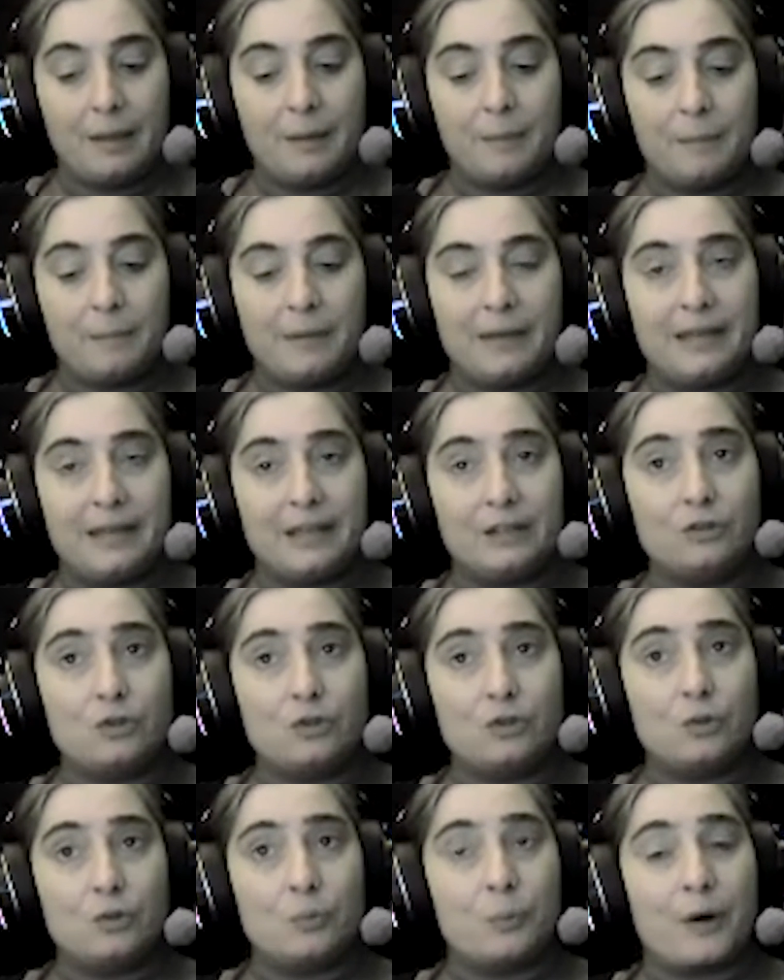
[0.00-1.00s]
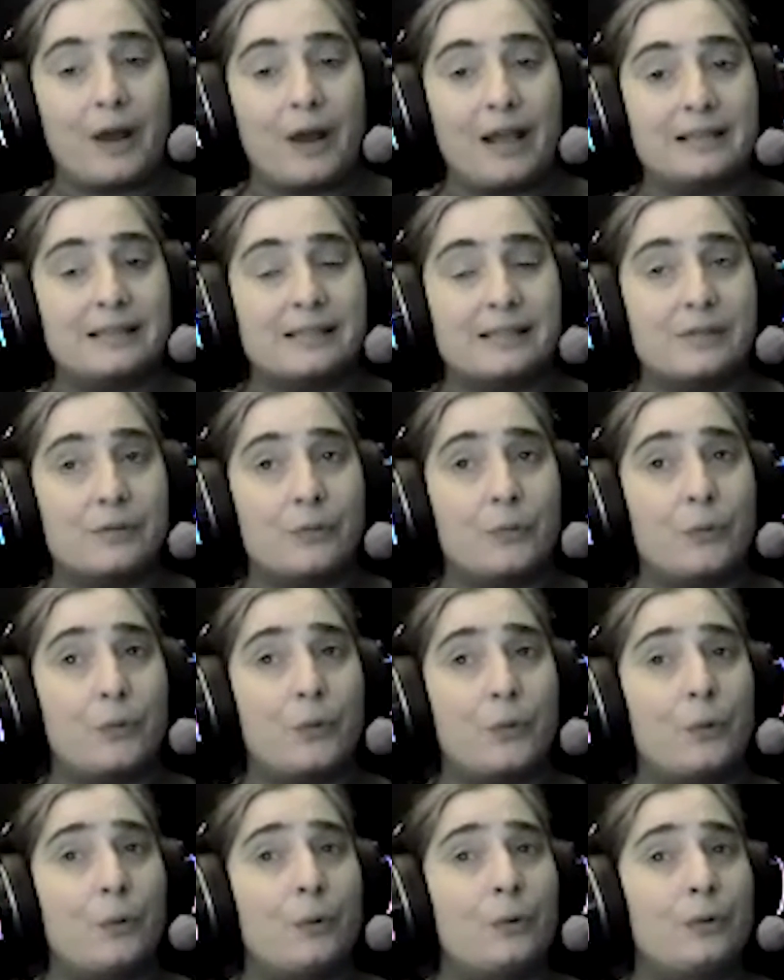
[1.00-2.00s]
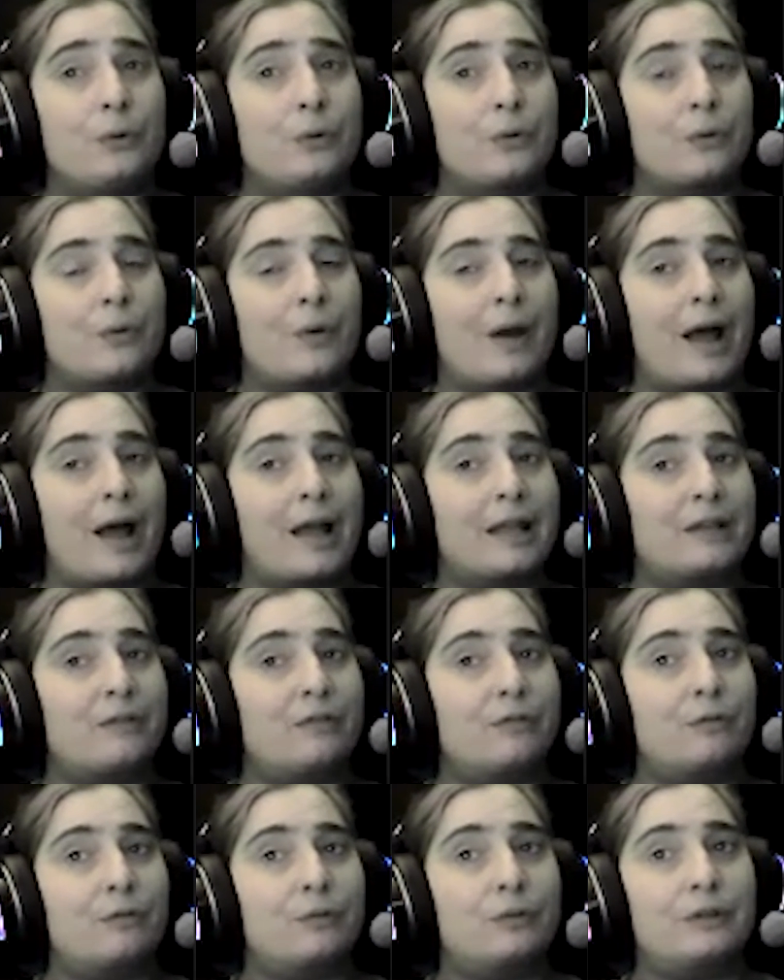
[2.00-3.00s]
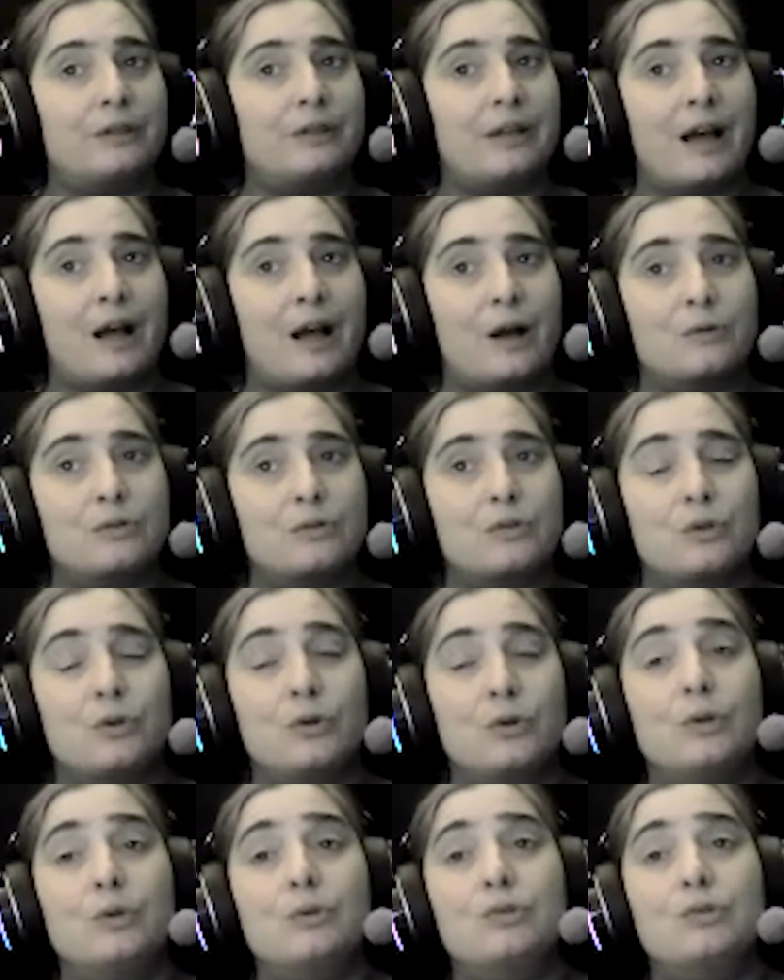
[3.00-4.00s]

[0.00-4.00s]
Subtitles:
Begin to press through your right foot now, so you